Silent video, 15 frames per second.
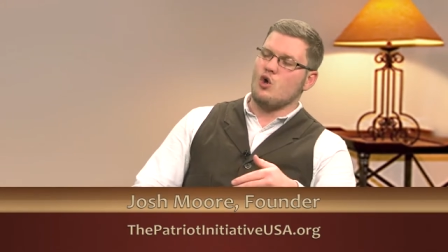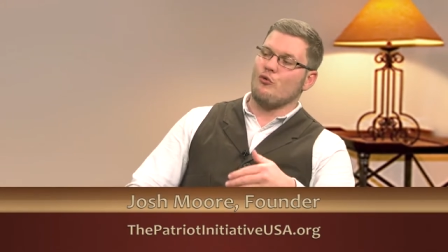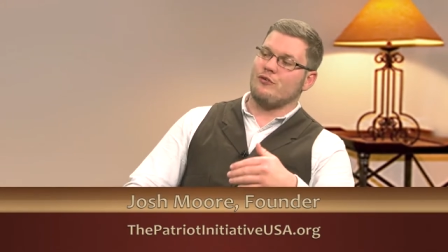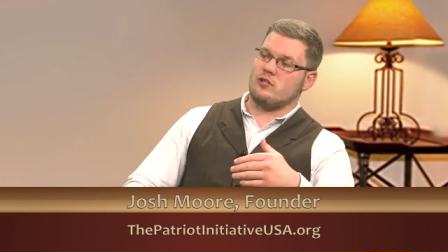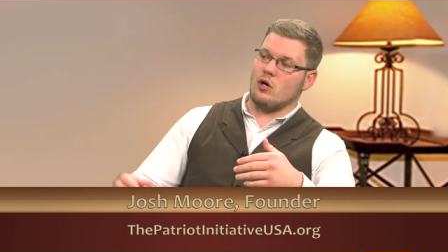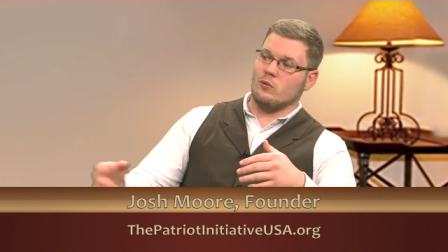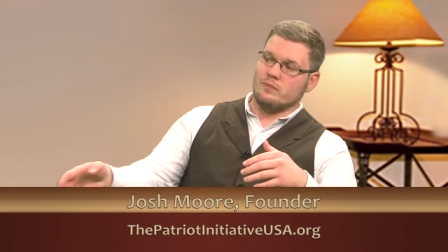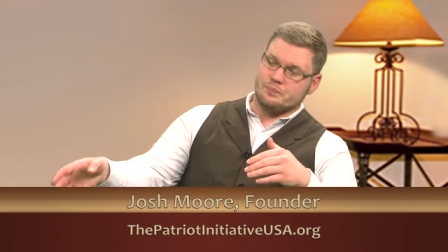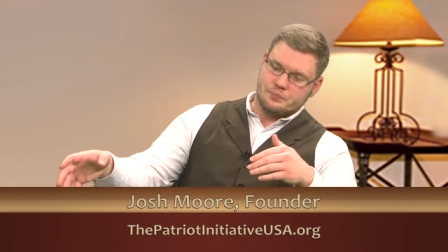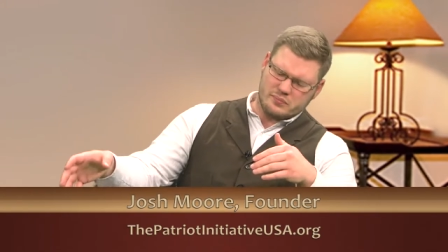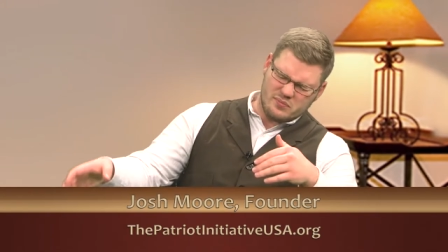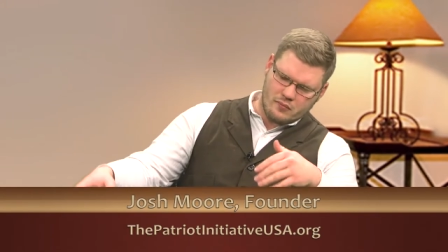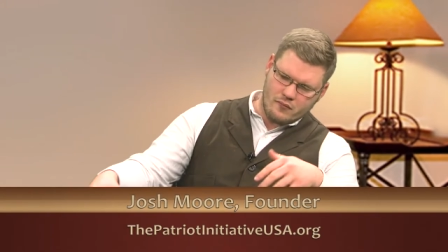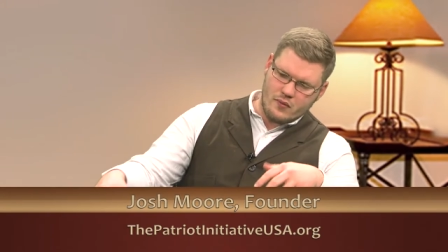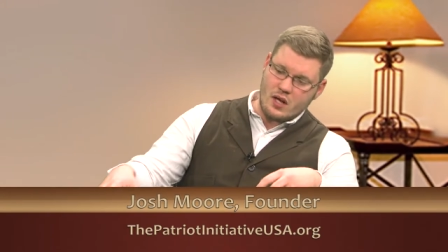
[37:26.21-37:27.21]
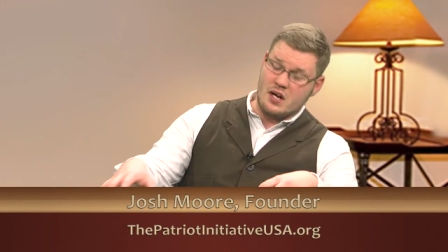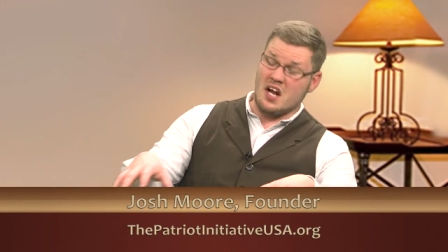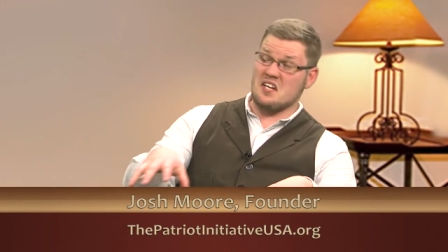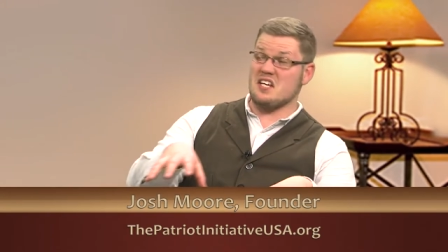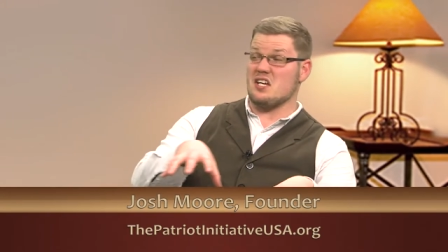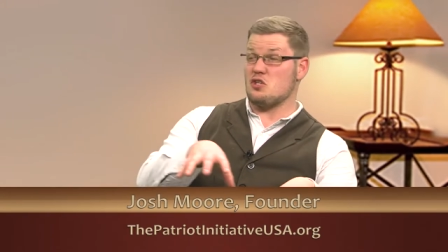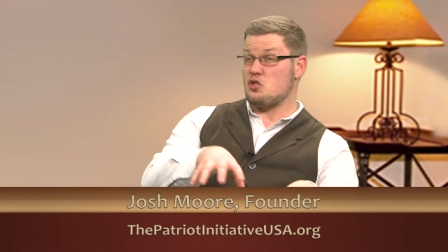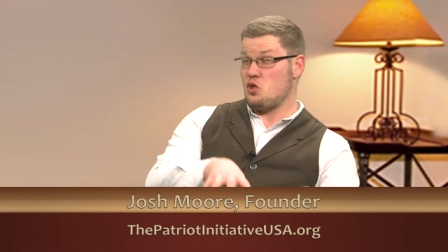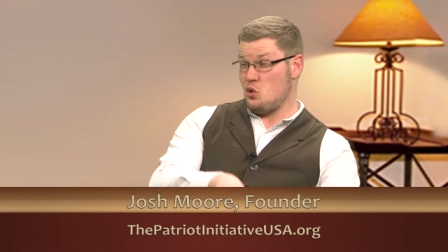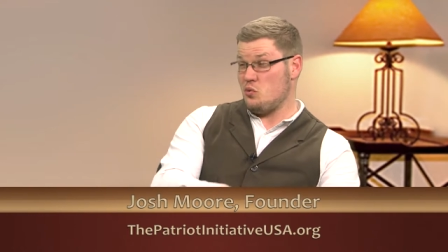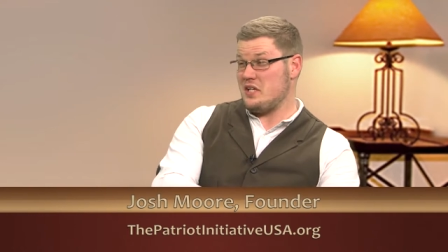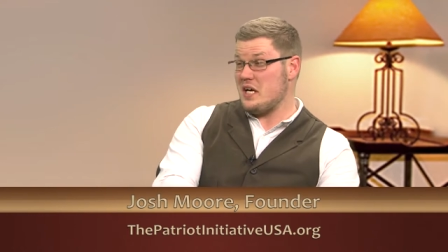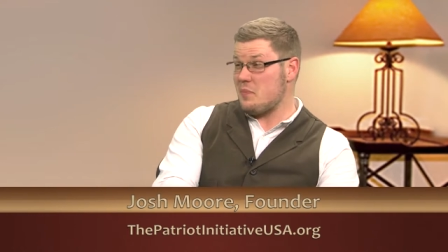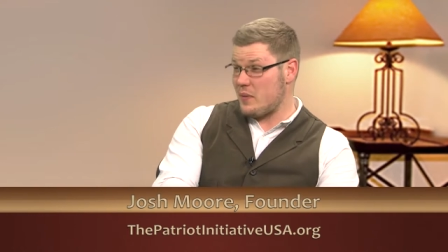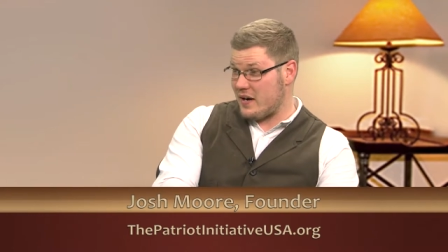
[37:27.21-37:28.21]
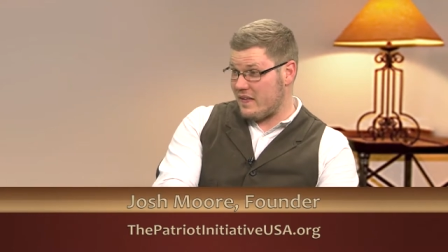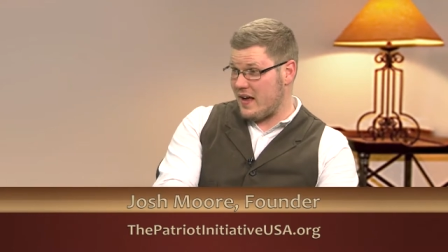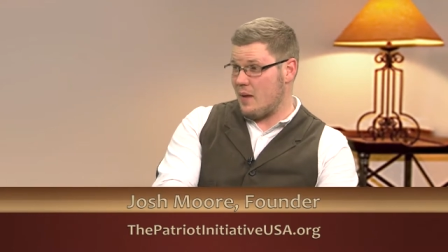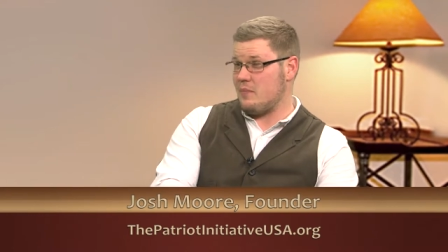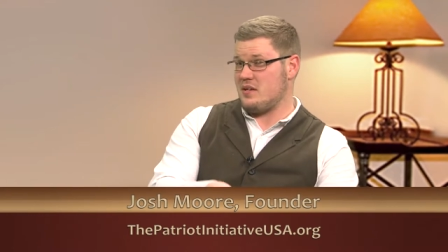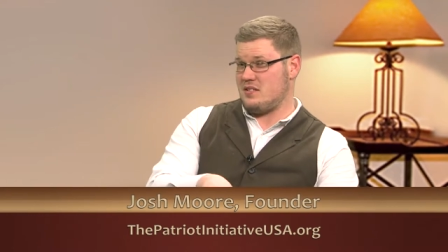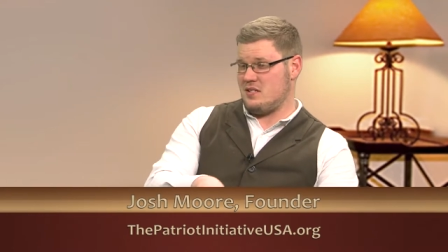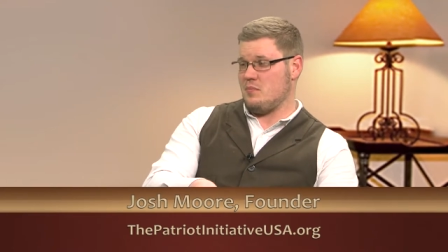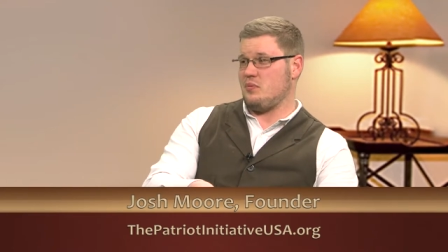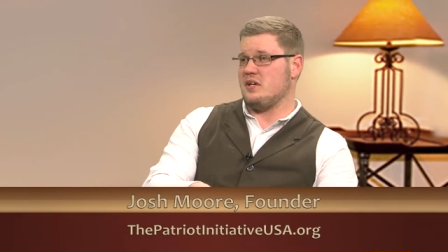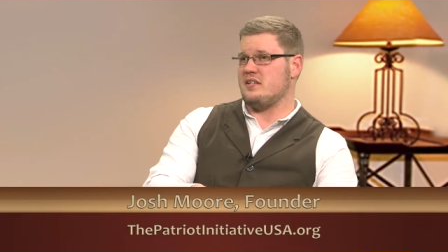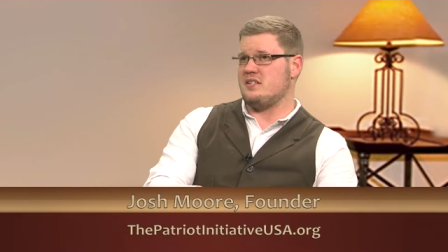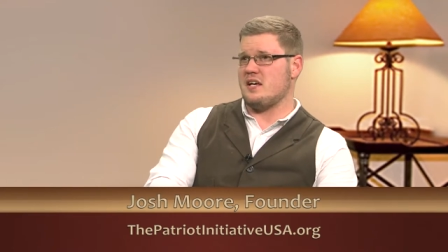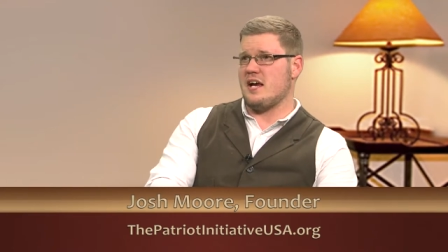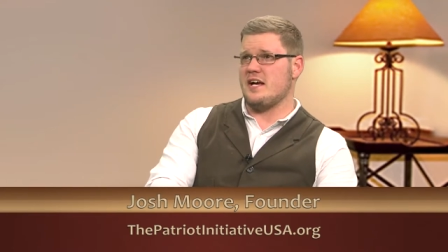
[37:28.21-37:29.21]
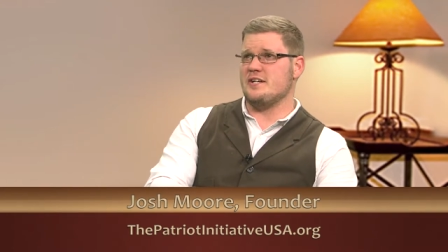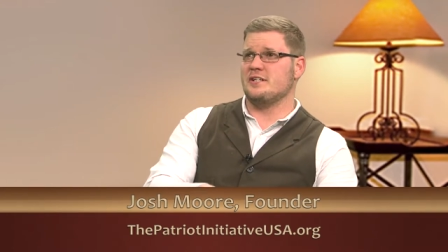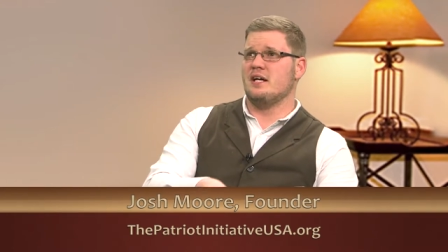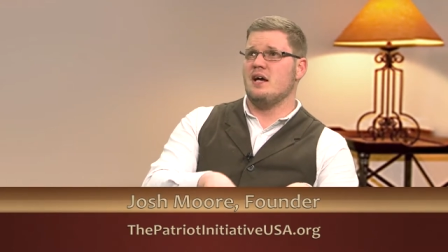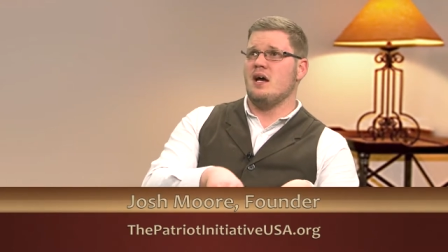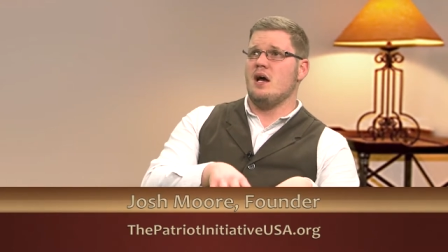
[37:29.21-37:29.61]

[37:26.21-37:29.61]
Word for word: So not to get too deep into that, but to simply say